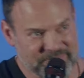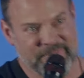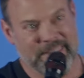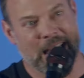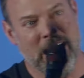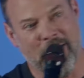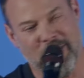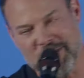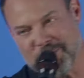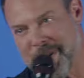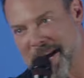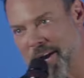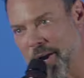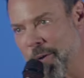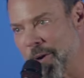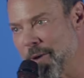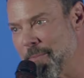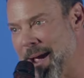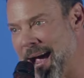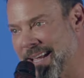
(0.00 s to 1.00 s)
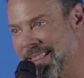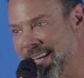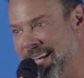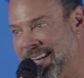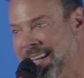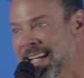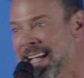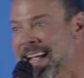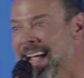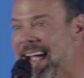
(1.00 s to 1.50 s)
how was my career back
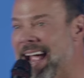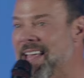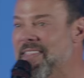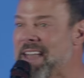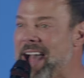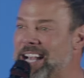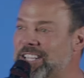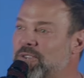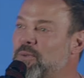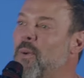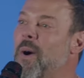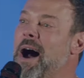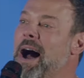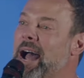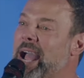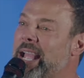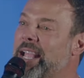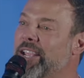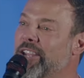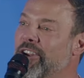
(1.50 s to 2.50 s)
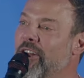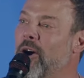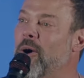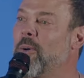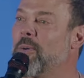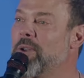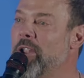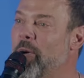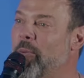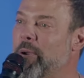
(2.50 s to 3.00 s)
then, and that's why you know
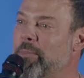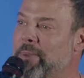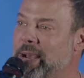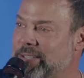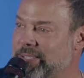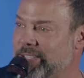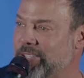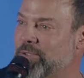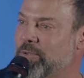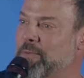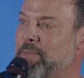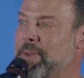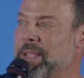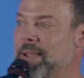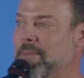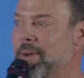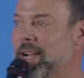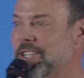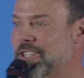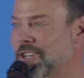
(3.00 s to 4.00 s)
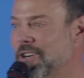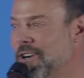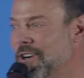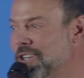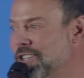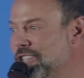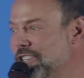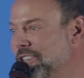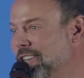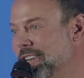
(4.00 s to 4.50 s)
no one messes with me at my church.